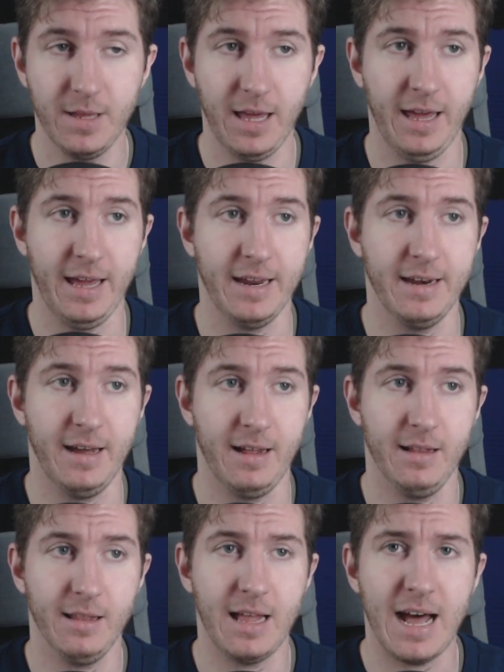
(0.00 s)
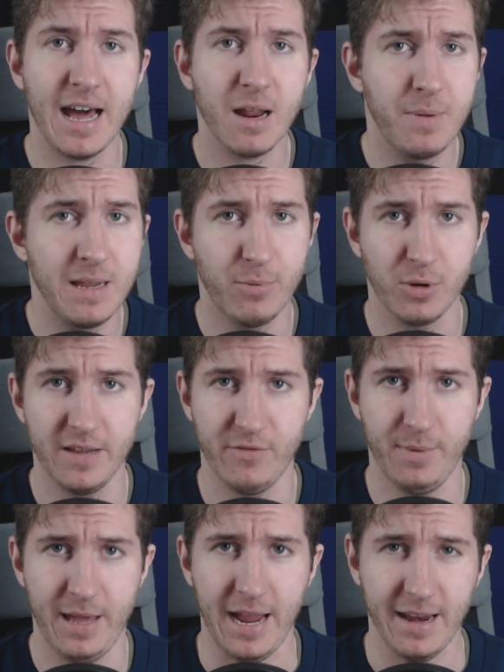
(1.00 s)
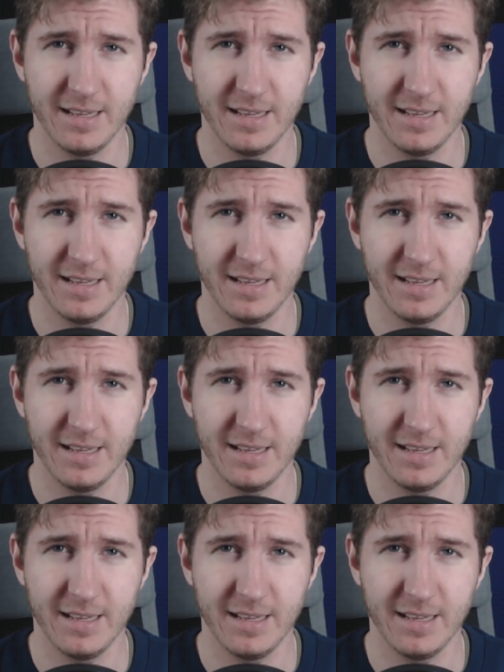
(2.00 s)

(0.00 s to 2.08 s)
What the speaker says: and a lot of people give him hate,